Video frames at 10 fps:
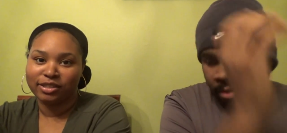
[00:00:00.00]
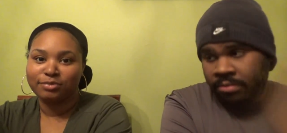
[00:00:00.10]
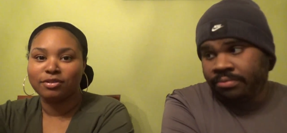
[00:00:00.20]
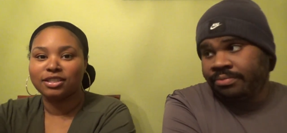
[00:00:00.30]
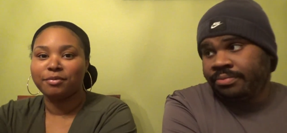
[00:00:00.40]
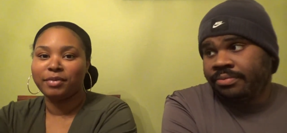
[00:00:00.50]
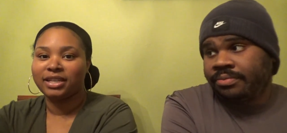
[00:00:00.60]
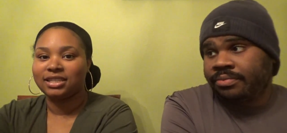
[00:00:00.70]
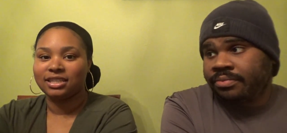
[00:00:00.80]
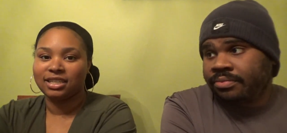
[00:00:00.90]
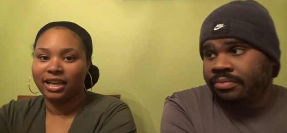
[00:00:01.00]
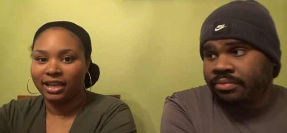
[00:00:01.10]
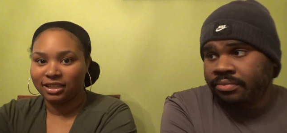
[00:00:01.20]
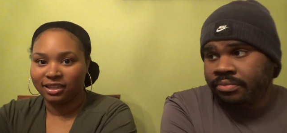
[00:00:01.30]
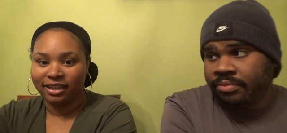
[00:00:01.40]
Speaker 1: It's supposed to mix in
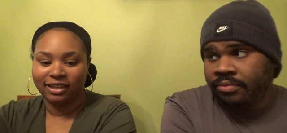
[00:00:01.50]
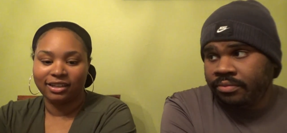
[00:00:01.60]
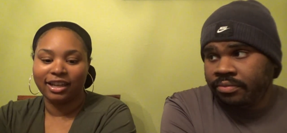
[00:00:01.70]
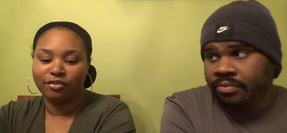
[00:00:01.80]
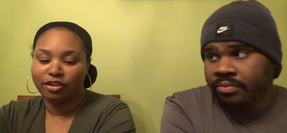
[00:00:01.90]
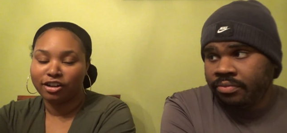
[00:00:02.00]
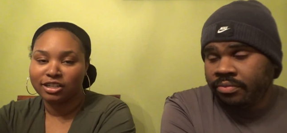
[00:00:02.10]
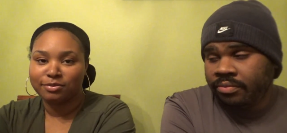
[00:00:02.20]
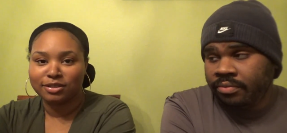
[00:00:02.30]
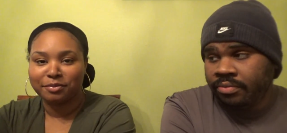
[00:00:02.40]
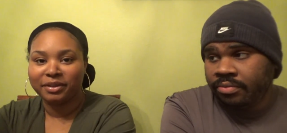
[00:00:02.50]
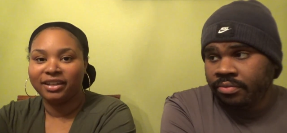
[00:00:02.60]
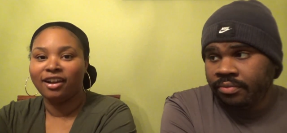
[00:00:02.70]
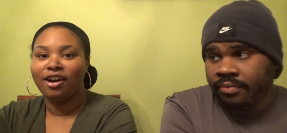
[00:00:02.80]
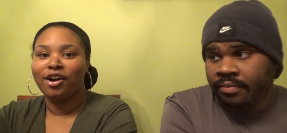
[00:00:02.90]
together, and Kevin Hart is supposed to
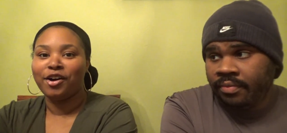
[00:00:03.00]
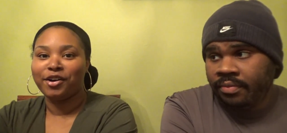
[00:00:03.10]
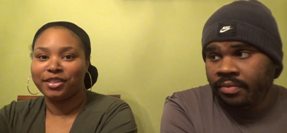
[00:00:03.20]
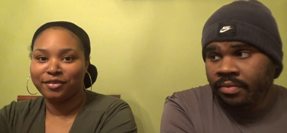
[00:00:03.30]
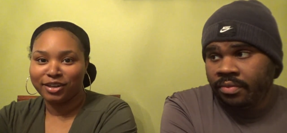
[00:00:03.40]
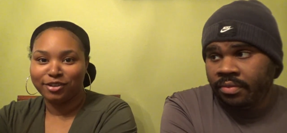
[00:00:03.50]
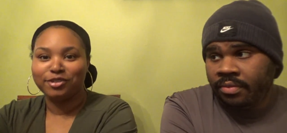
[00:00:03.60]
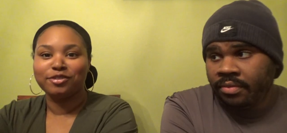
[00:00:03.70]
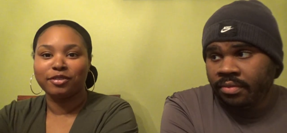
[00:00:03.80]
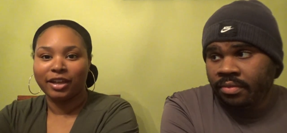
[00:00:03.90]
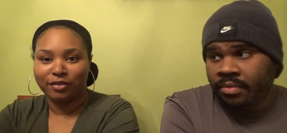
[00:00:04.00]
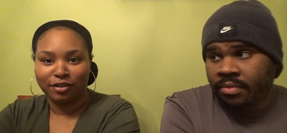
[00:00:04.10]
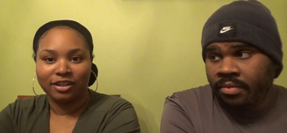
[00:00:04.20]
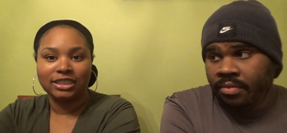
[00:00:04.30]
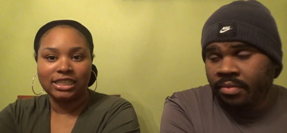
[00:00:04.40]
be on the video. You know, Kevin
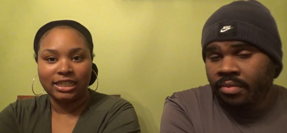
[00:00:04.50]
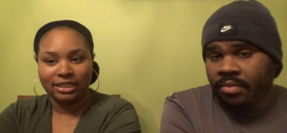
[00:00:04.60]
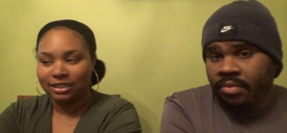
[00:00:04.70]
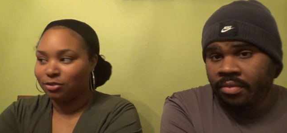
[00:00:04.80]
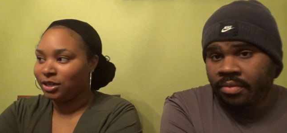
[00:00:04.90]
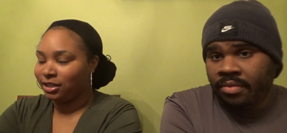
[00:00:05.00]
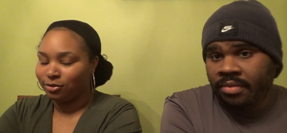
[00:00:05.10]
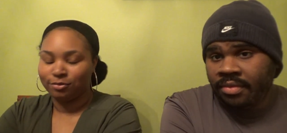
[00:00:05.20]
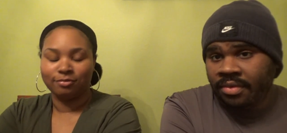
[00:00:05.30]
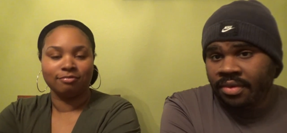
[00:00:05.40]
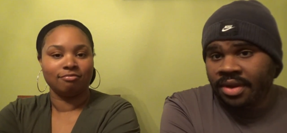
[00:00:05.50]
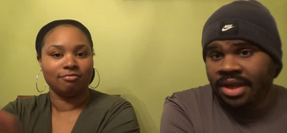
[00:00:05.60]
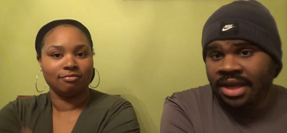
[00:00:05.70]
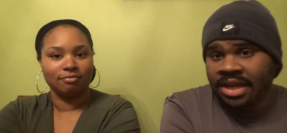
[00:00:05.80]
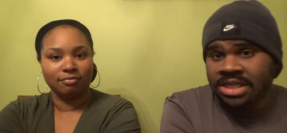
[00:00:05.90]
Hart cheating on Nico.
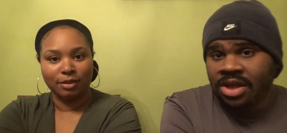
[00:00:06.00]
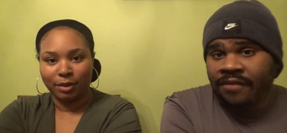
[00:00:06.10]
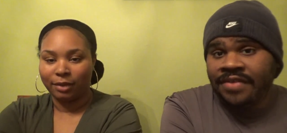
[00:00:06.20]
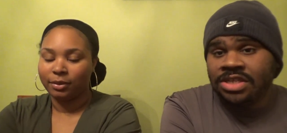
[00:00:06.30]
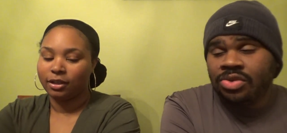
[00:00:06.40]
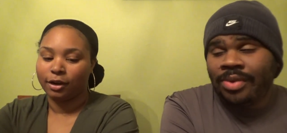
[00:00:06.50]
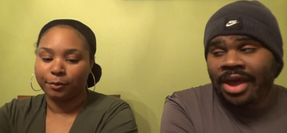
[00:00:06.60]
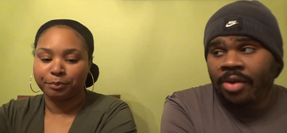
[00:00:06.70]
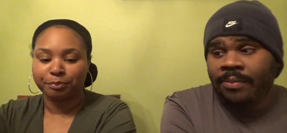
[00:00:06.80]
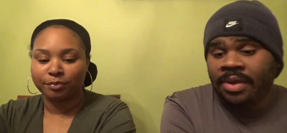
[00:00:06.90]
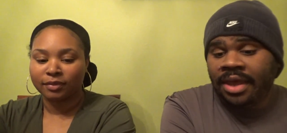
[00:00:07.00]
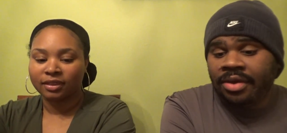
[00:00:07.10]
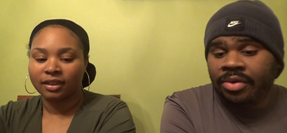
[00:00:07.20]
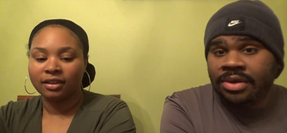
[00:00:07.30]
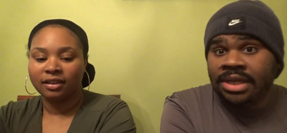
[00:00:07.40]
Speaker 2: And it's off his new album,
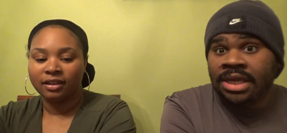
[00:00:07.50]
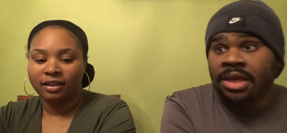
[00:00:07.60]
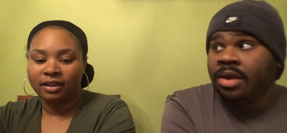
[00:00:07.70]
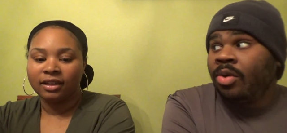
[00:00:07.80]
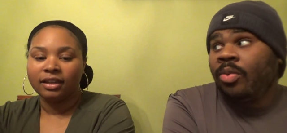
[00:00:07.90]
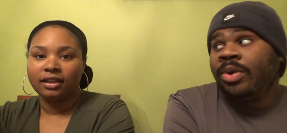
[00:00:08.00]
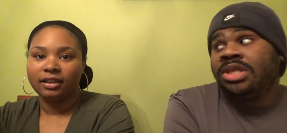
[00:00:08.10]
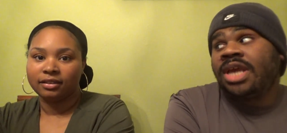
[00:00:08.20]
KOD, which